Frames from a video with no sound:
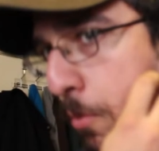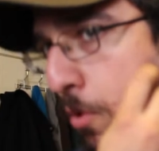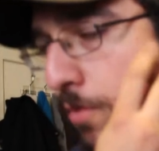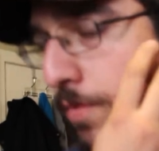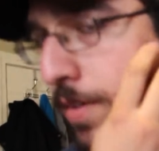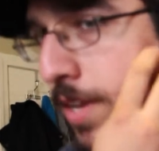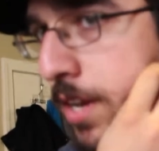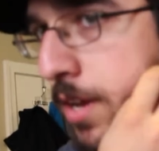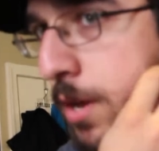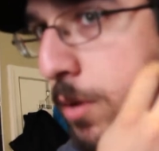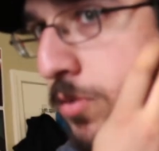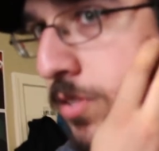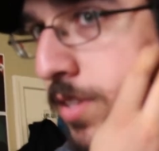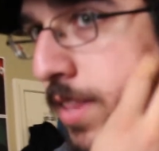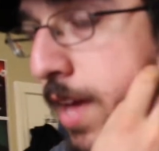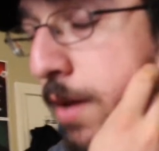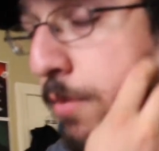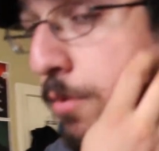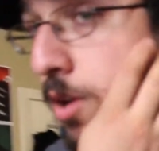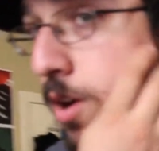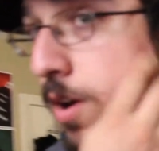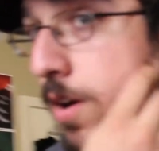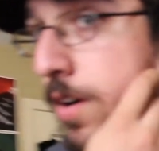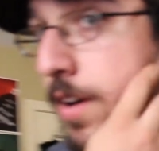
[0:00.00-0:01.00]
more videos in
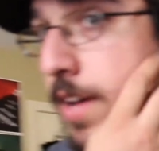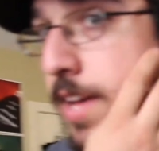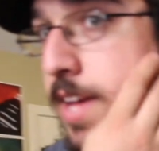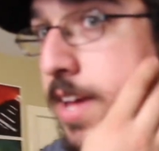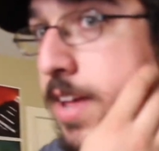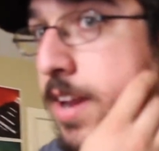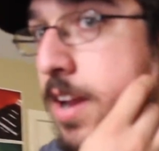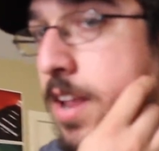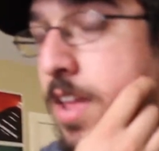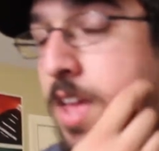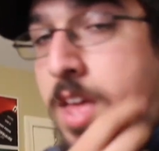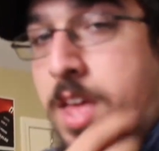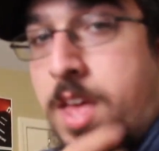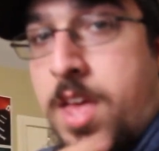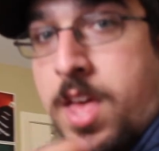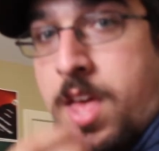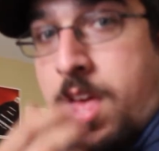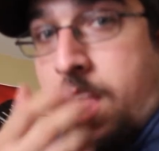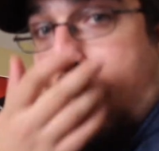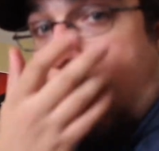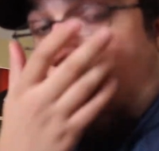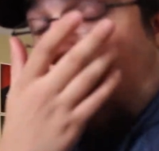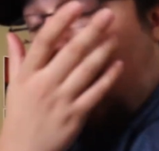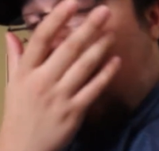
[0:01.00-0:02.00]
that regard again.
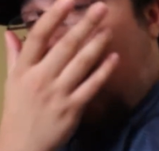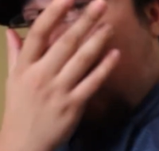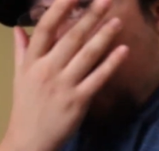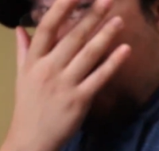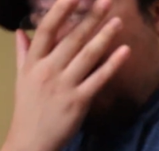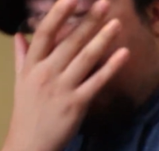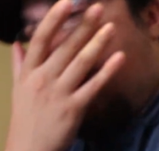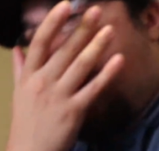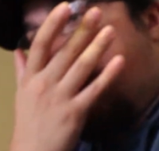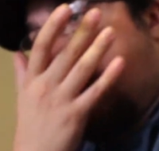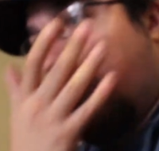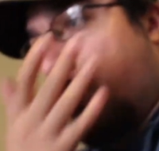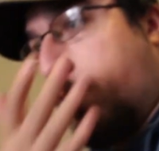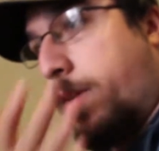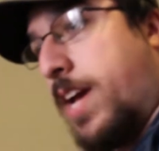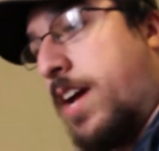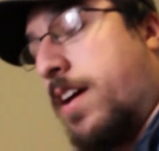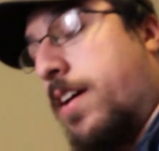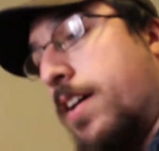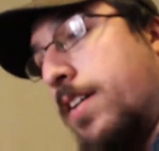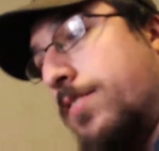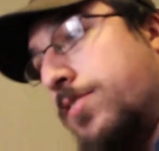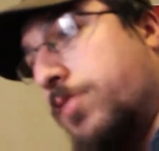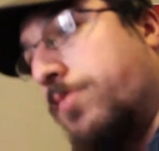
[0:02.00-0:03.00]
So
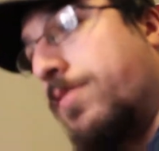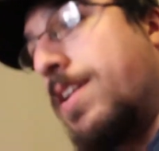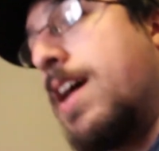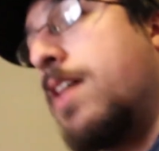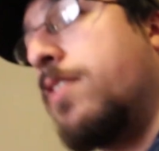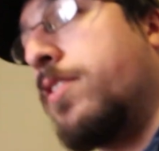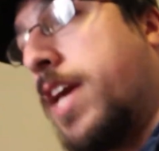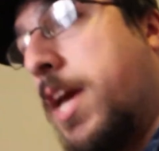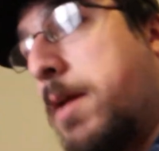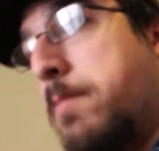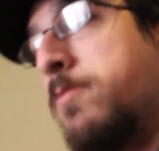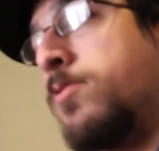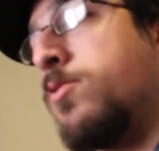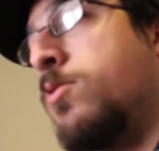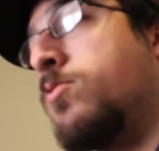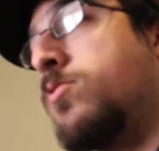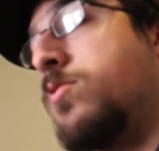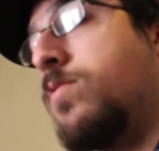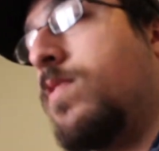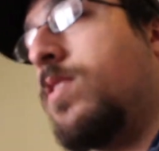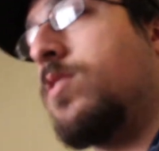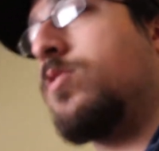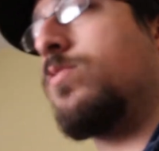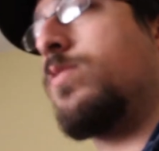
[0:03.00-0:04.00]
yeah, as of now, the Game of
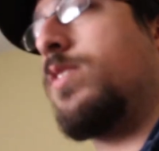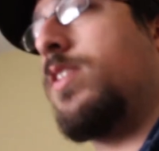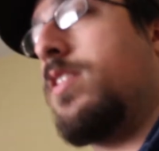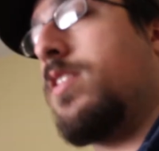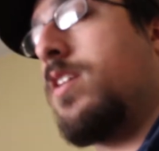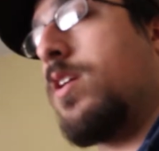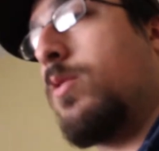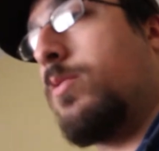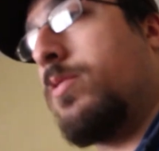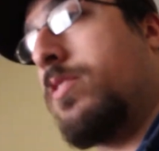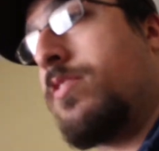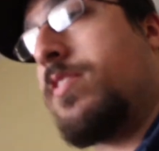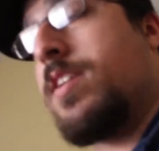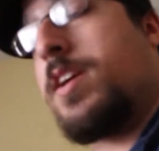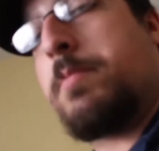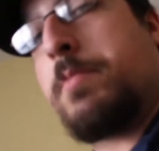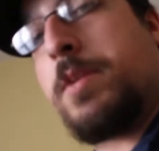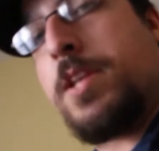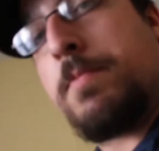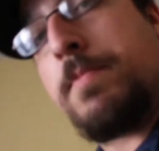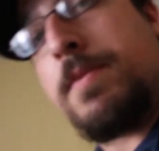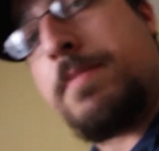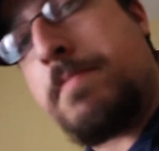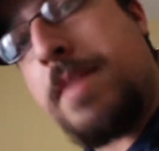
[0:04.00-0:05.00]
Thrones reviews are really the only thing I'm
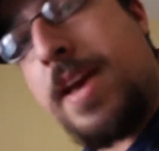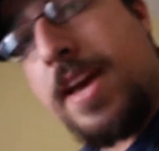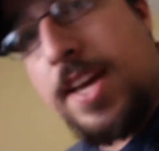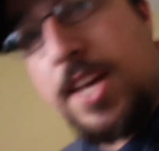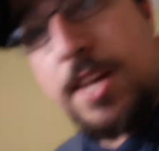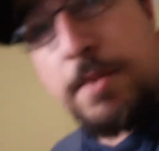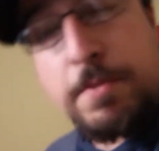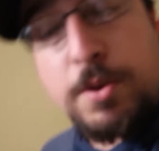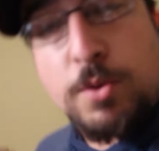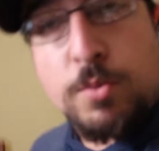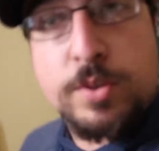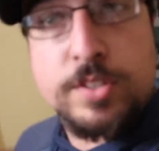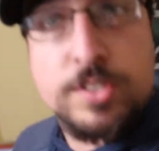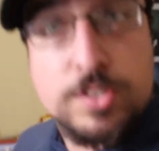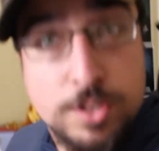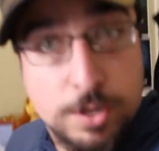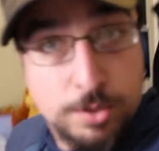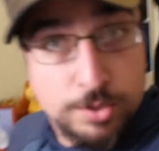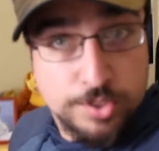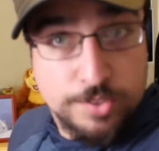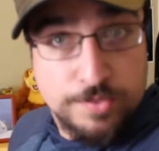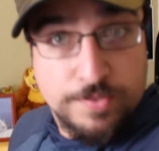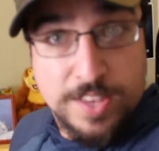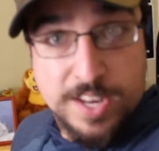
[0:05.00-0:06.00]
going to be making, but once
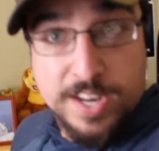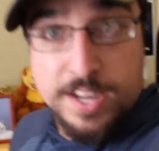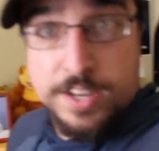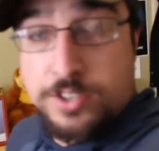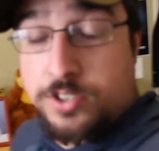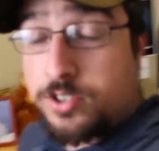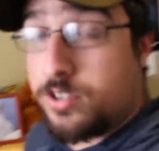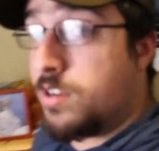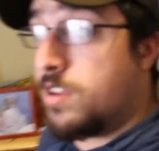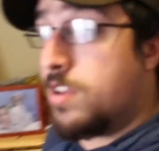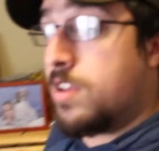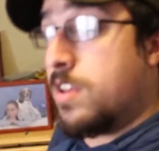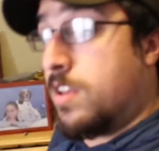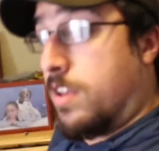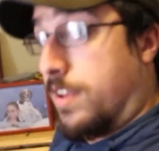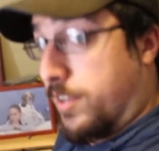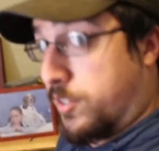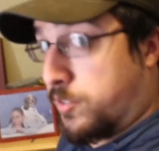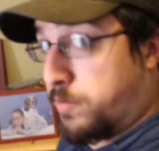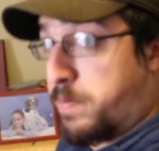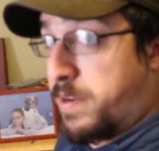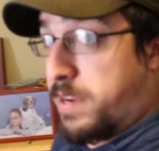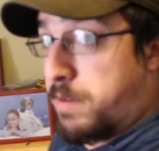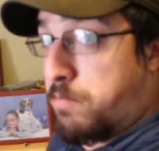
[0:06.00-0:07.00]
those finish,
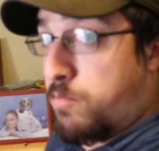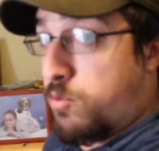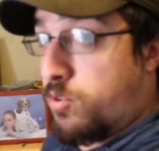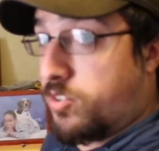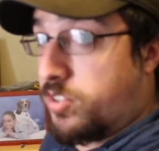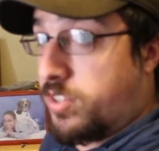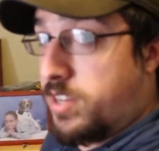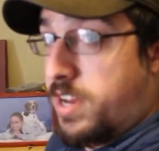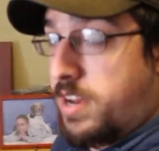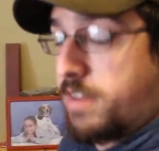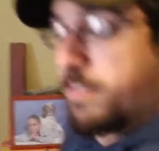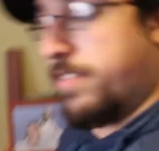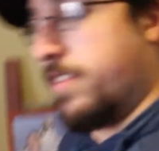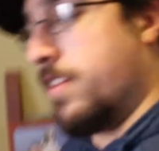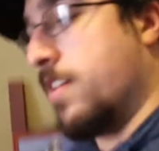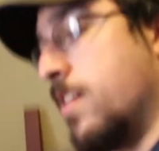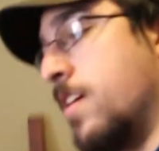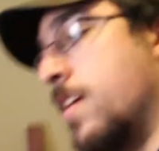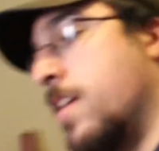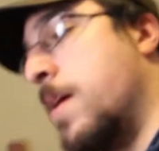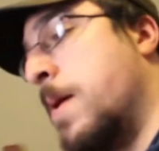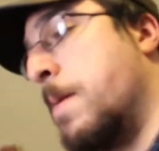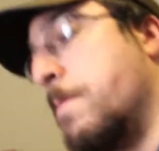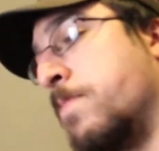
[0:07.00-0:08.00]
expect more stuff.
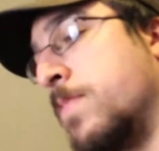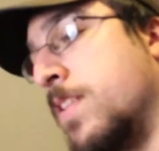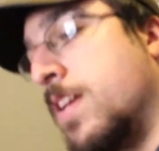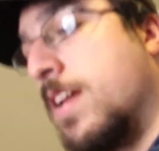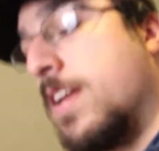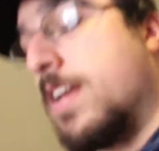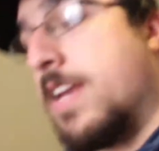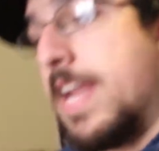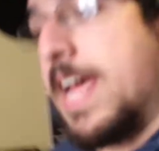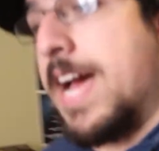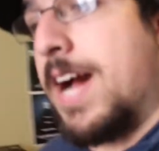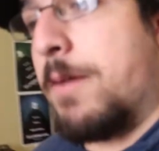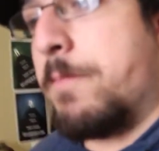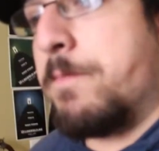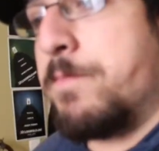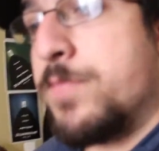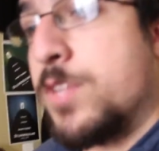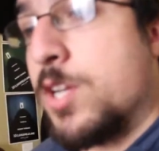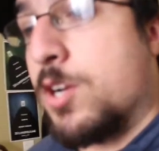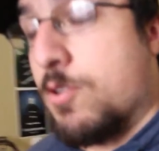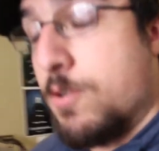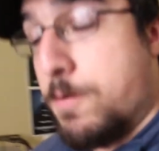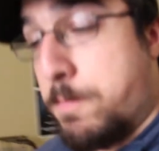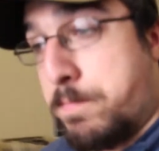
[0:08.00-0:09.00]
Now,
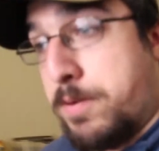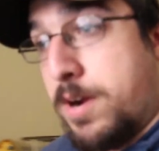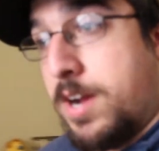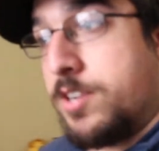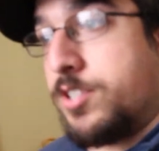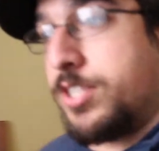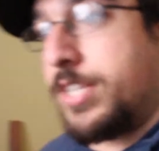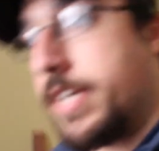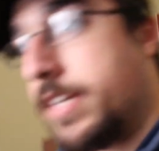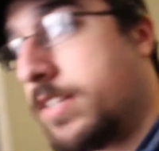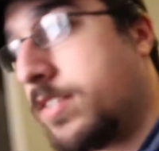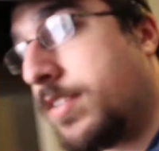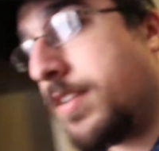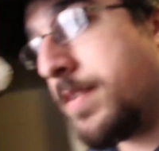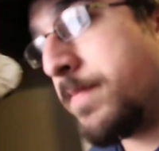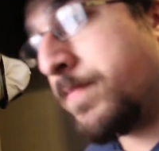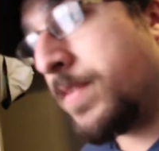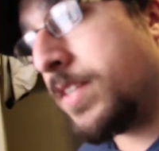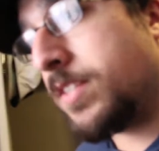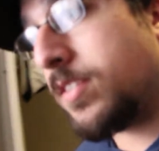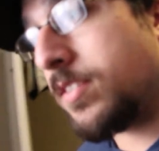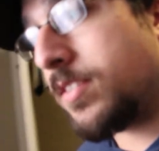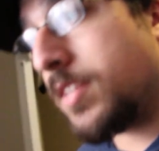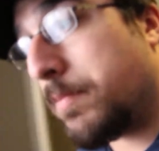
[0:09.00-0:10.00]
group projects.
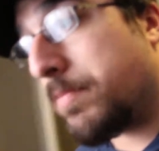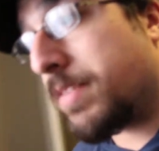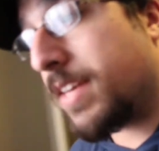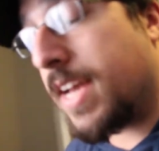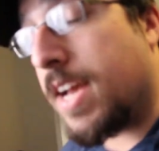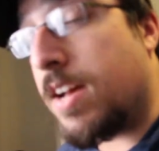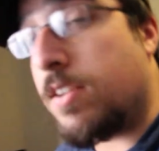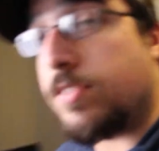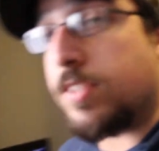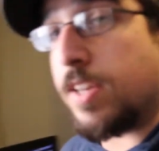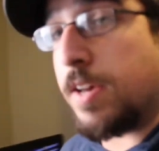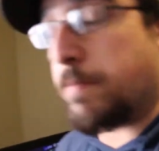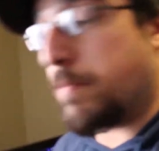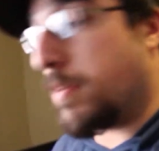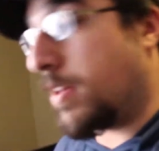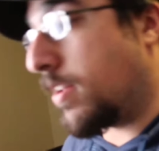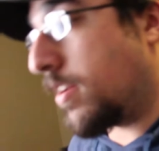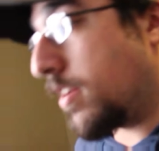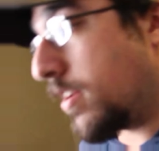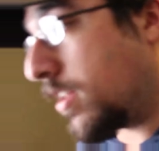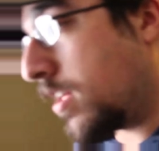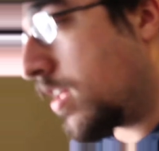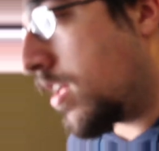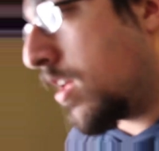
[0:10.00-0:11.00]
This is something else I've
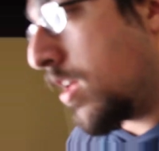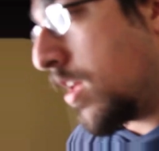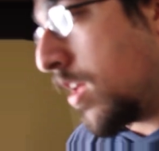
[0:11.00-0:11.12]
been